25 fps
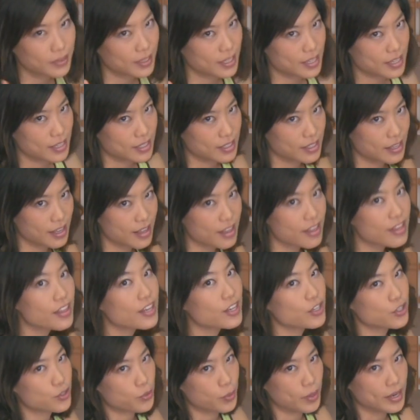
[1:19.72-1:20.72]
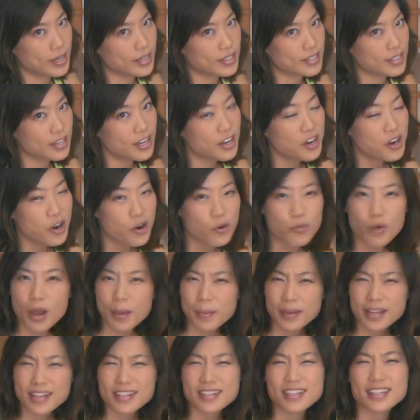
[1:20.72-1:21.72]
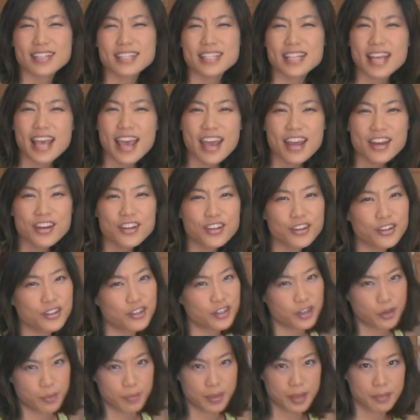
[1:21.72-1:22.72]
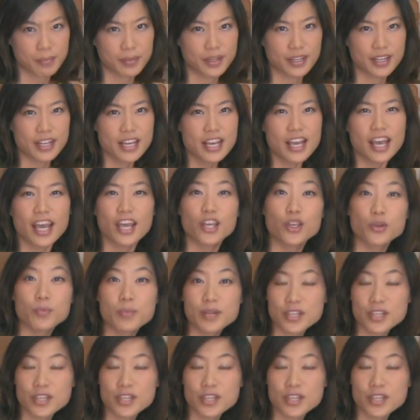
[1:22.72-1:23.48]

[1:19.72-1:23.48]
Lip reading: please think twice. A rabbit is a 10-year commitment, and you